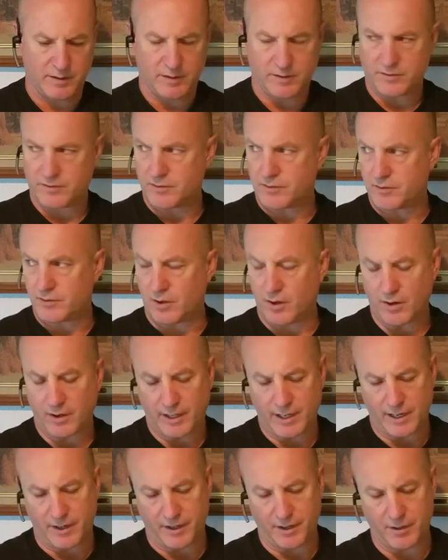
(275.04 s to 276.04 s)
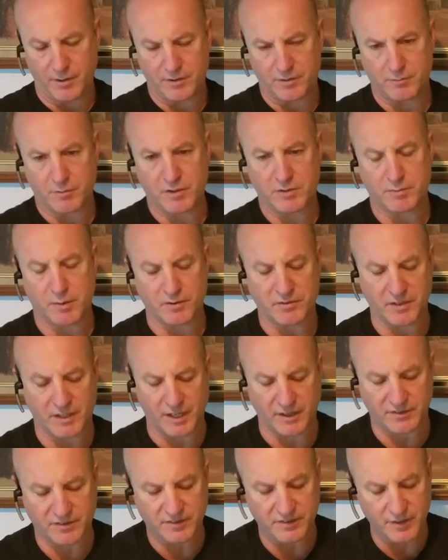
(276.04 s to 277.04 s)
It's dark out here. We're supposed to
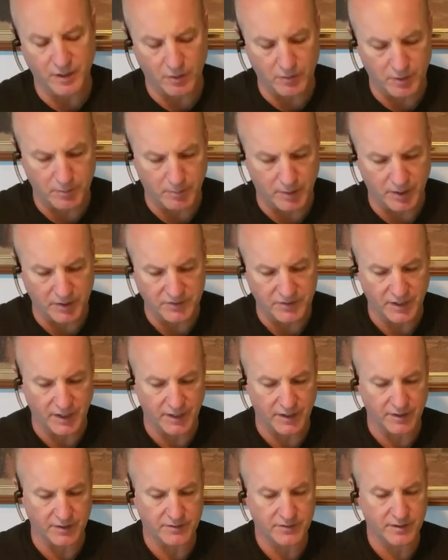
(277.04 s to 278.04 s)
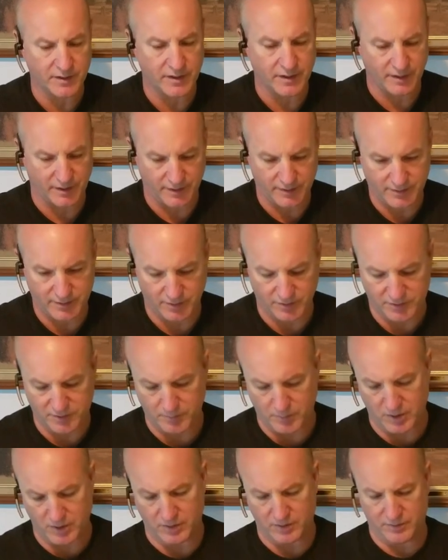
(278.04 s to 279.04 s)
get snow in Montana tonight or
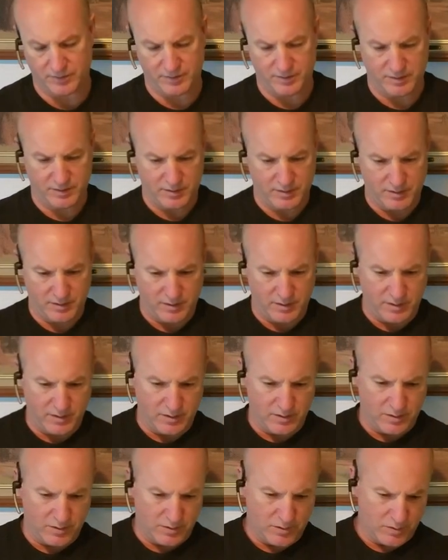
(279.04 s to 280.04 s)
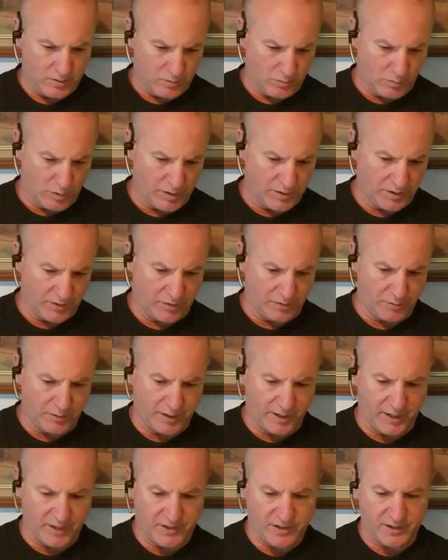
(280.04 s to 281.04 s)
tomorrow. 1 to
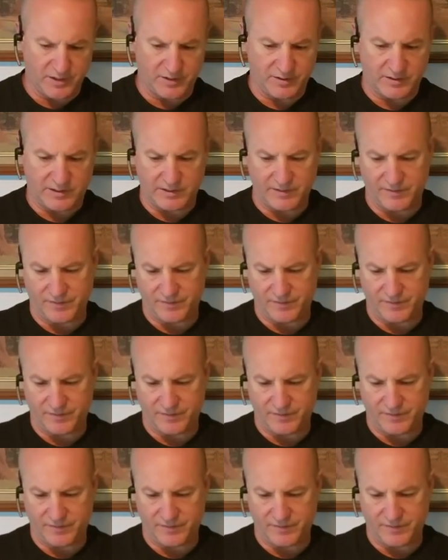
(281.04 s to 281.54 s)
3 inches,